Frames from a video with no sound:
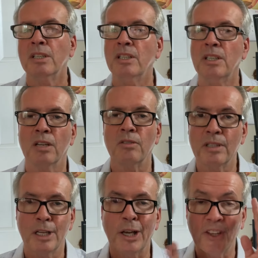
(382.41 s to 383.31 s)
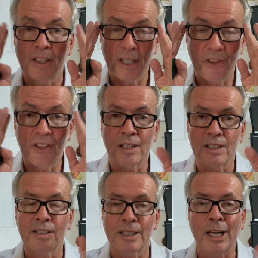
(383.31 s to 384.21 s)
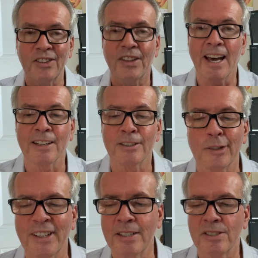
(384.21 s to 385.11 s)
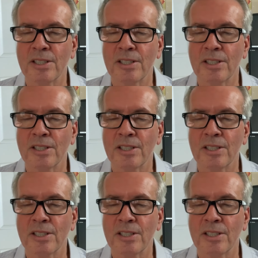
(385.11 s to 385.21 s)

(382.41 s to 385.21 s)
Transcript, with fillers: You know, nothing, nothing like that, right?